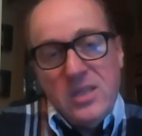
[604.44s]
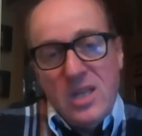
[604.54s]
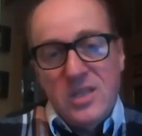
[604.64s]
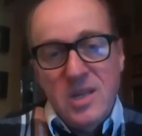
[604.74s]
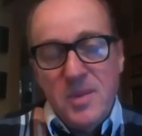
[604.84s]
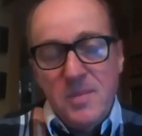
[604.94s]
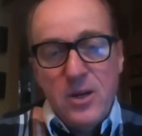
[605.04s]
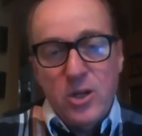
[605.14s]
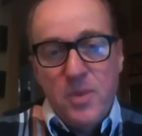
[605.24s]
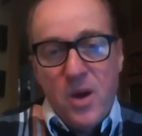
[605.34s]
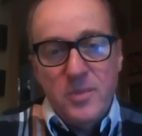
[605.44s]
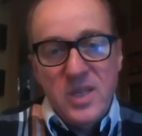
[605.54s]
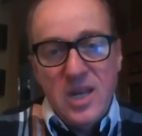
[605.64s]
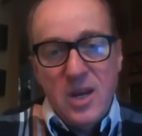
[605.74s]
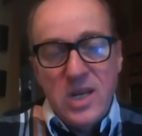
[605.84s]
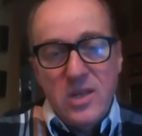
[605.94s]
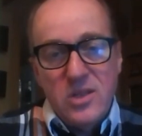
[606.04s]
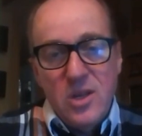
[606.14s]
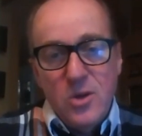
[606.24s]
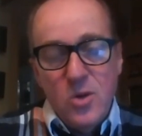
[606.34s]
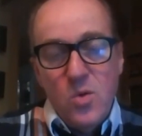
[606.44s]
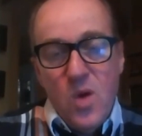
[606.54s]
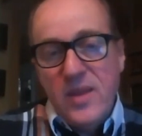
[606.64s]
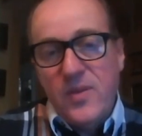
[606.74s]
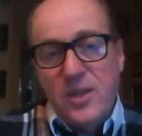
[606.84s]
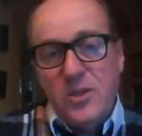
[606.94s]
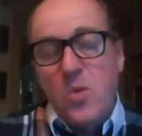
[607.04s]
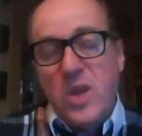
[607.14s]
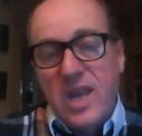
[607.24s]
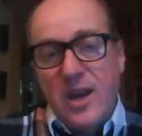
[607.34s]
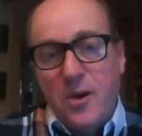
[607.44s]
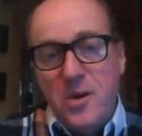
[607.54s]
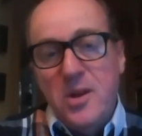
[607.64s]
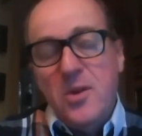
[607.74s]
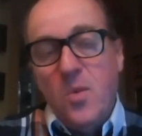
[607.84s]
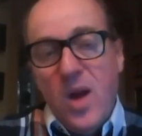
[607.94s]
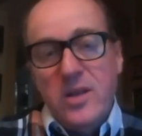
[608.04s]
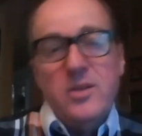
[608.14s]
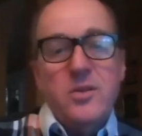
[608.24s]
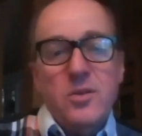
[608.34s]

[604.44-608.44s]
doesn't seem to matter to parliamentarians who I think don't care what